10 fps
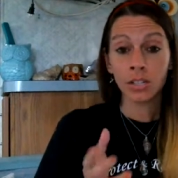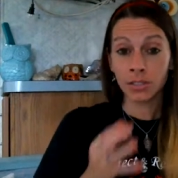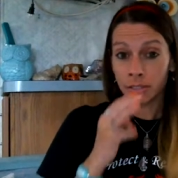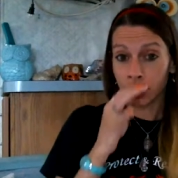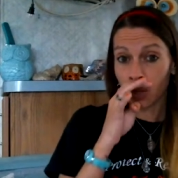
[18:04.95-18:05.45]

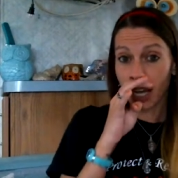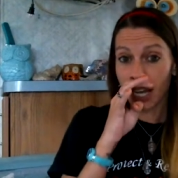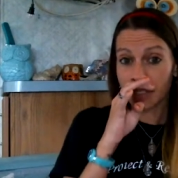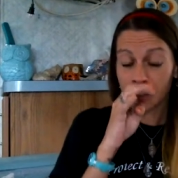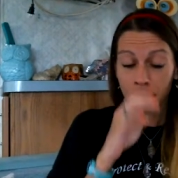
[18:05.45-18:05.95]
So
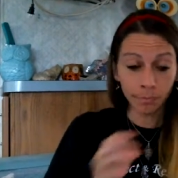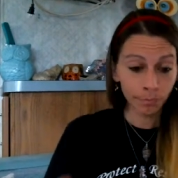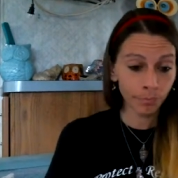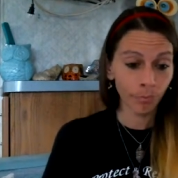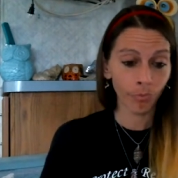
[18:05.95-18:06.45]
guys,
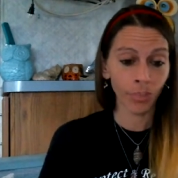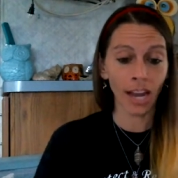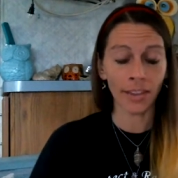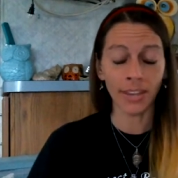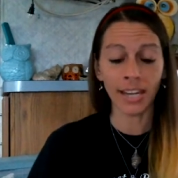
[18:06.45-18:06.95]

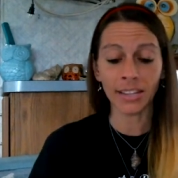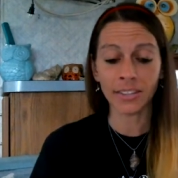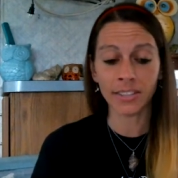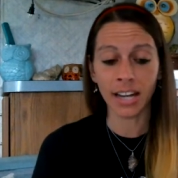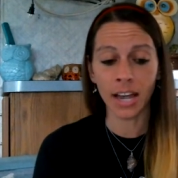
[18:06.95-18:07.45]
I think at
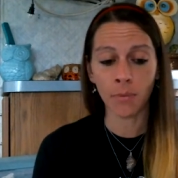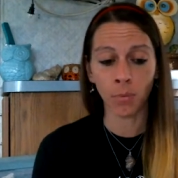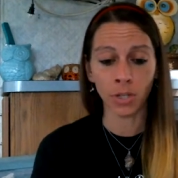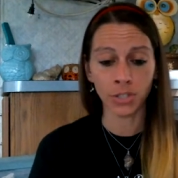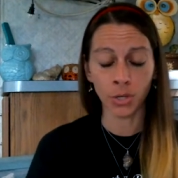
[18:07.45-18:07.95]
this time,
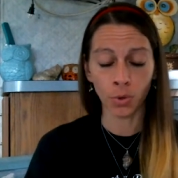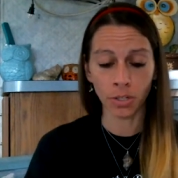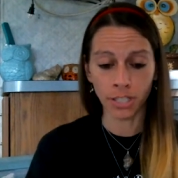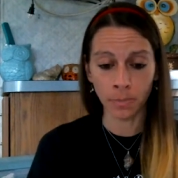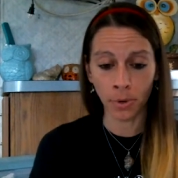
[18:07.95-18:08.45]
what you
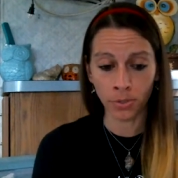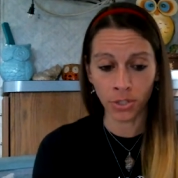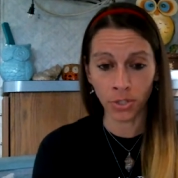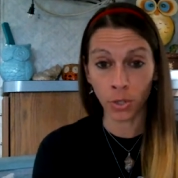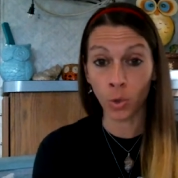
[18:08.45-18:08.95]
are supposed
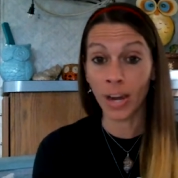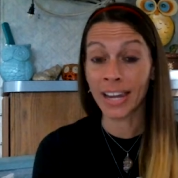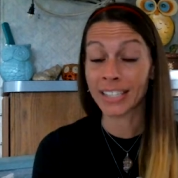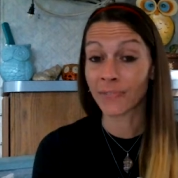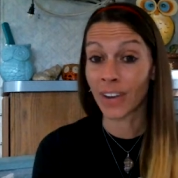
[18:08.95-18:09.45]
to do
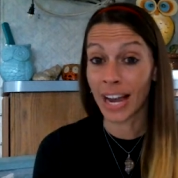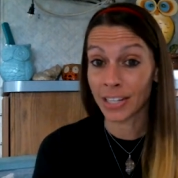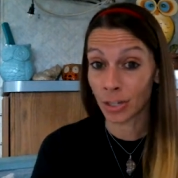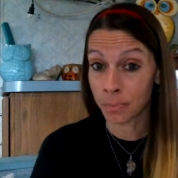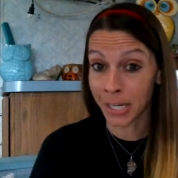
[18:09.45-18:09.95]
is
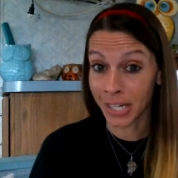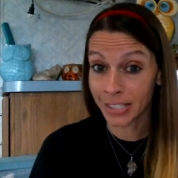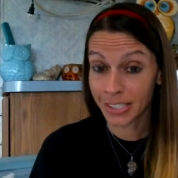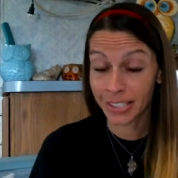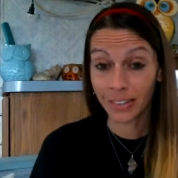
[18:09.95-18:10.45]
find your
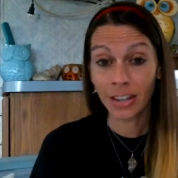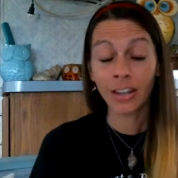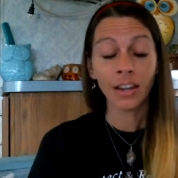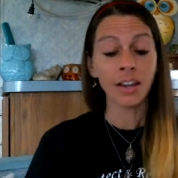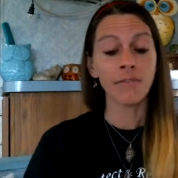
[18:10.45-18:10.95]
peace,
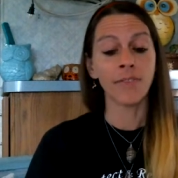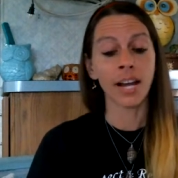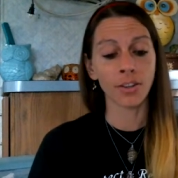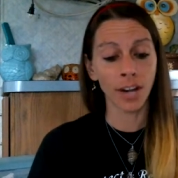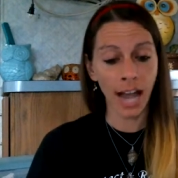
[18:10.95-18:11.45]

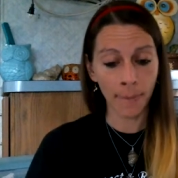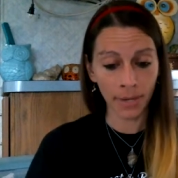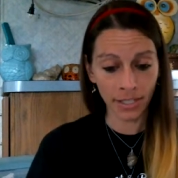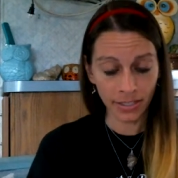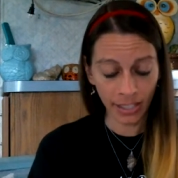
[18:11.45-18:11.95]
find your
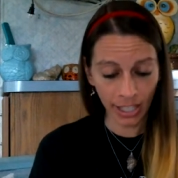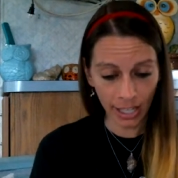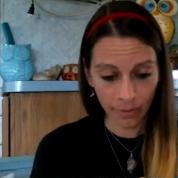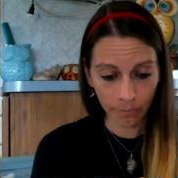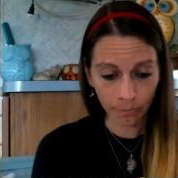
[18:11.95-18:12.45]
happiness
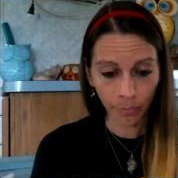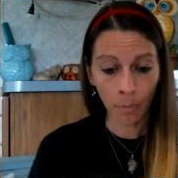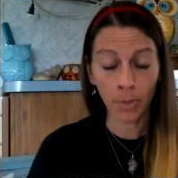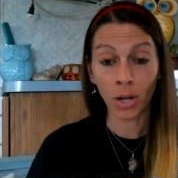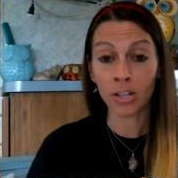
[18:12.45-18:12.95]
again,
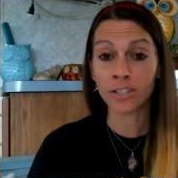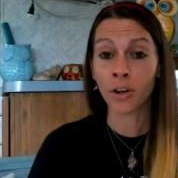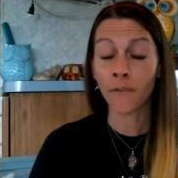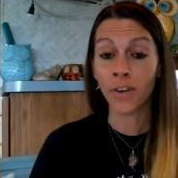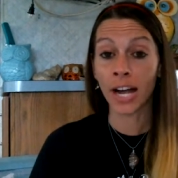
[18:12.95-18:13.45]
but
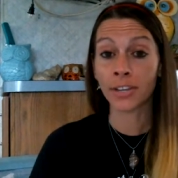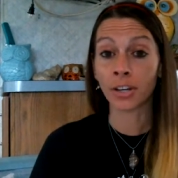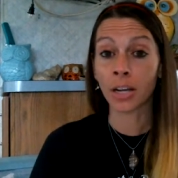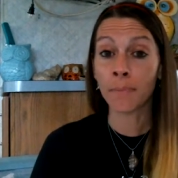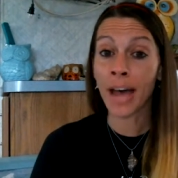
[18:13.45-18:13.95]
also find
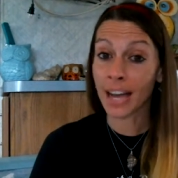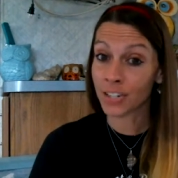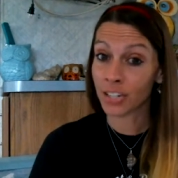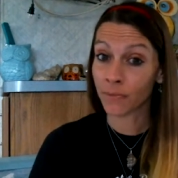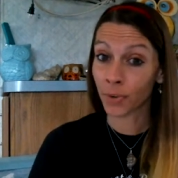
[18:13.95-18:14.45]
your
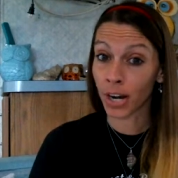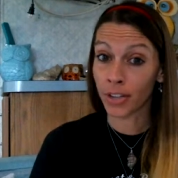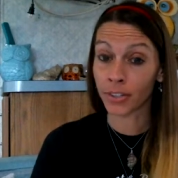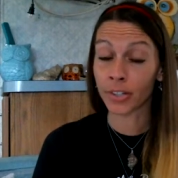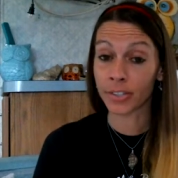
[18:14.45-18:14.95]
compassion for
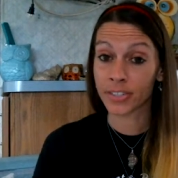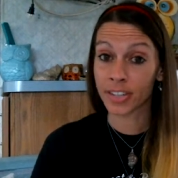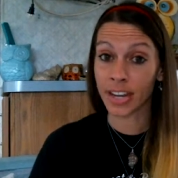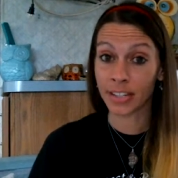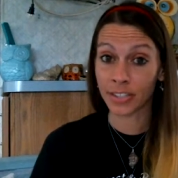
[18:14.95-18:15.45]
others
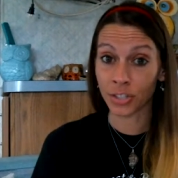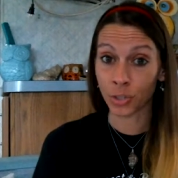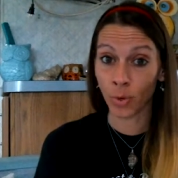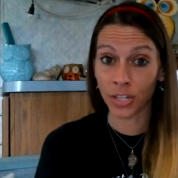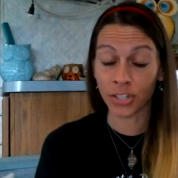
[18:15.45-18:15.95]
in a
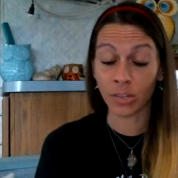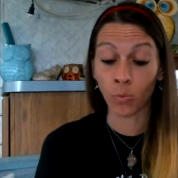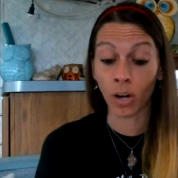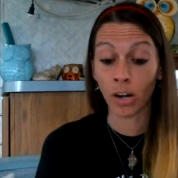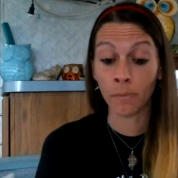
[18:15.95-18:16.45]
situation
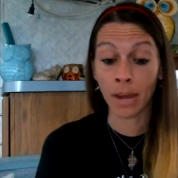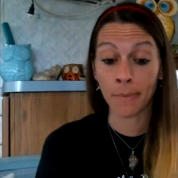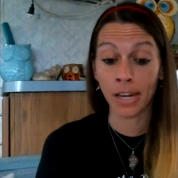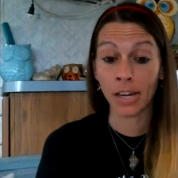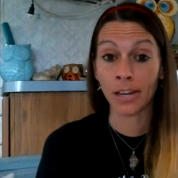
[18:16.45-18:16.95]
where
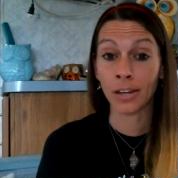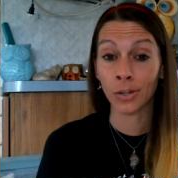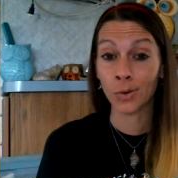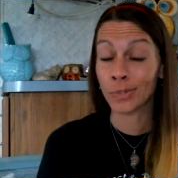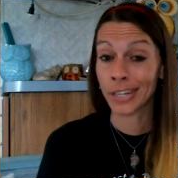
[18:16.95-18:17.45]
maybe
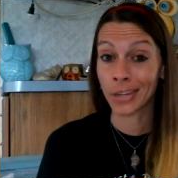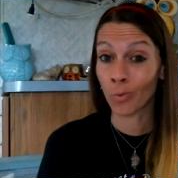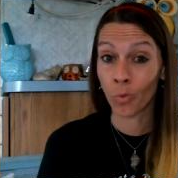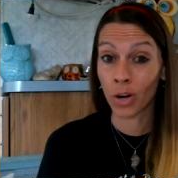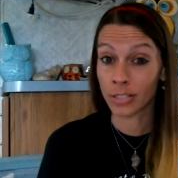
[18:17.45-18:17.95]
you didn't
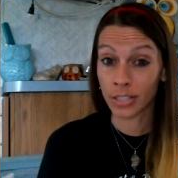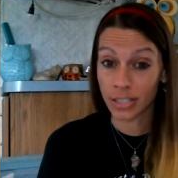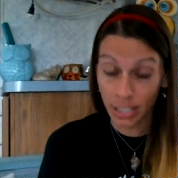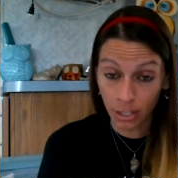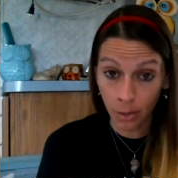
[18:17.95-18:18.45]
want to
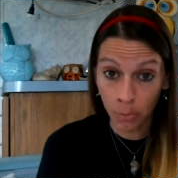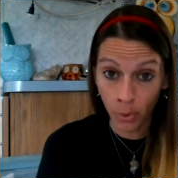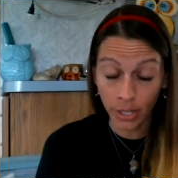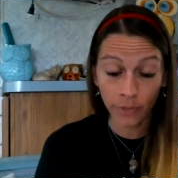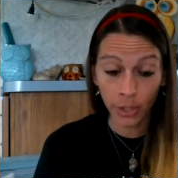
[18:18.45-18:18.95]
see their
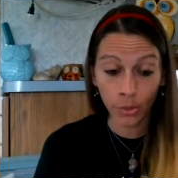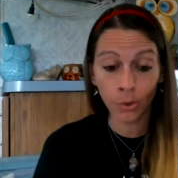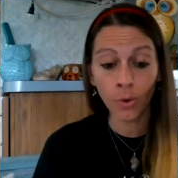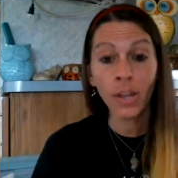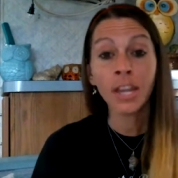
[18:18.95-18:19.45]
point of view.